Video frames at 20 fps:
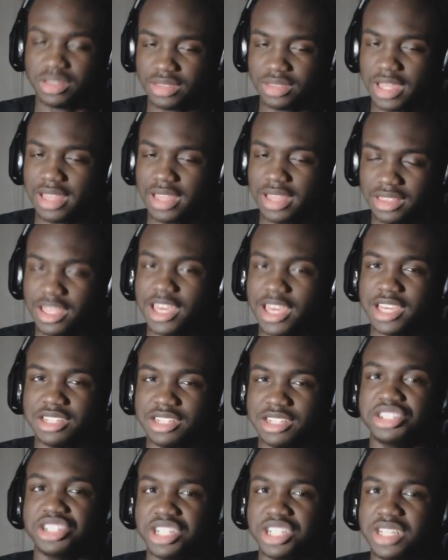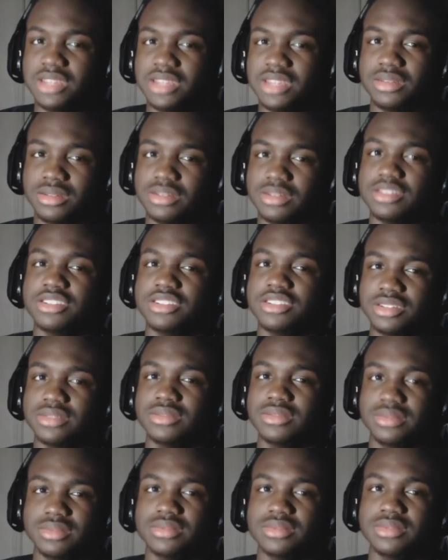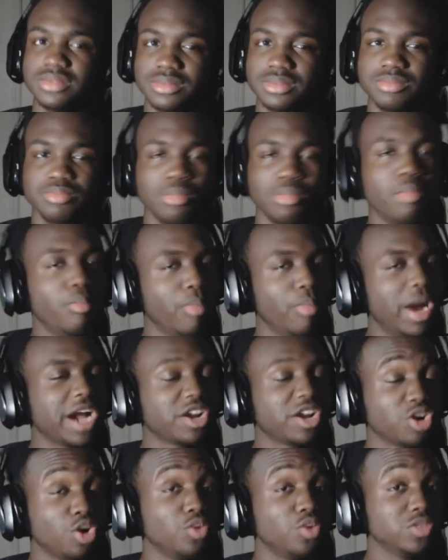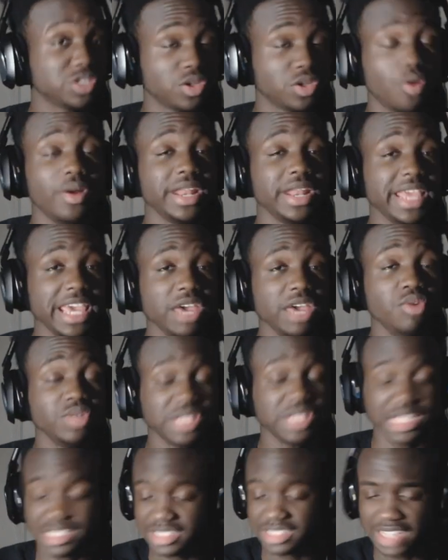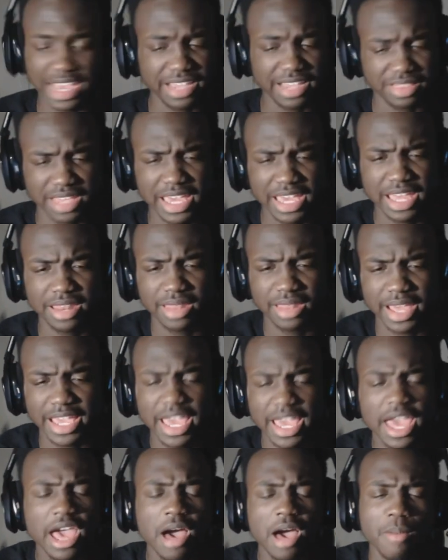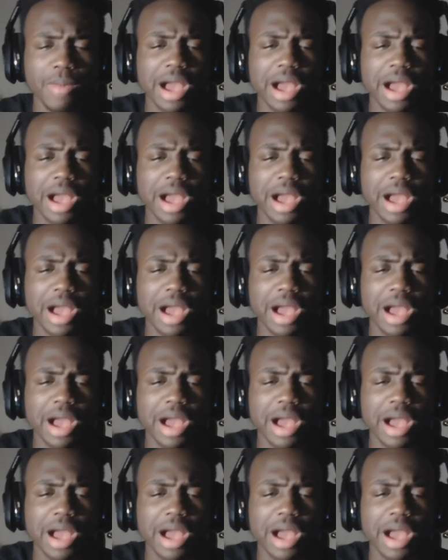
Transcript: But, that, hey, she, my girl was going hand with that psych, and like,